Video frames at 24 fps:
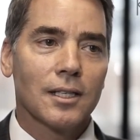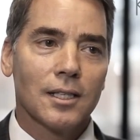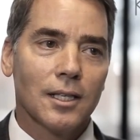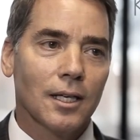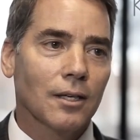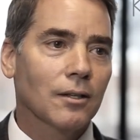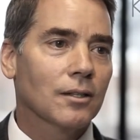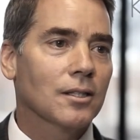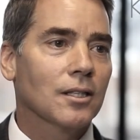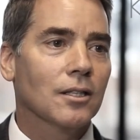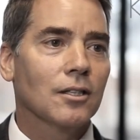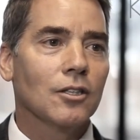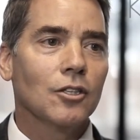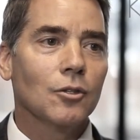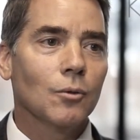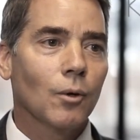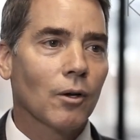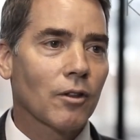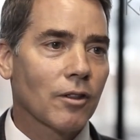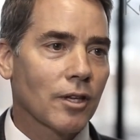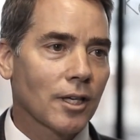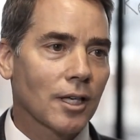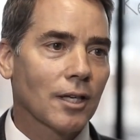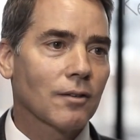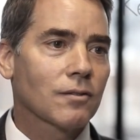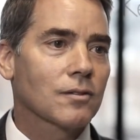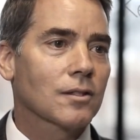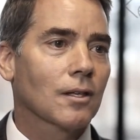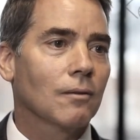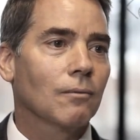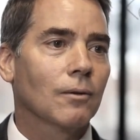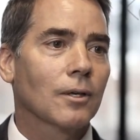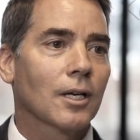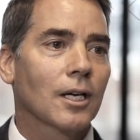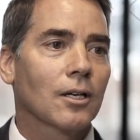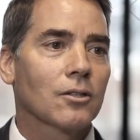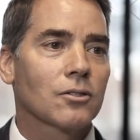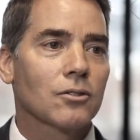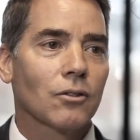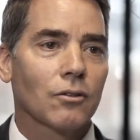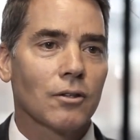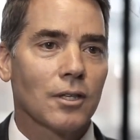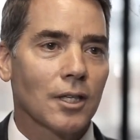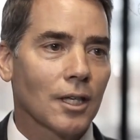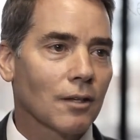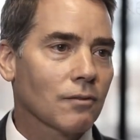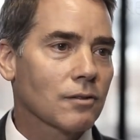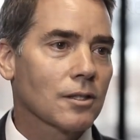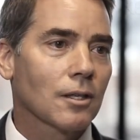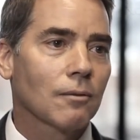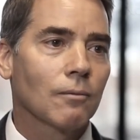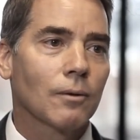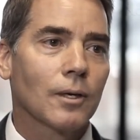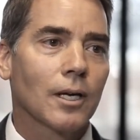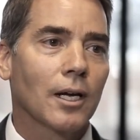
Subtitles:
guarantee you will think of someone else. You'll think of someone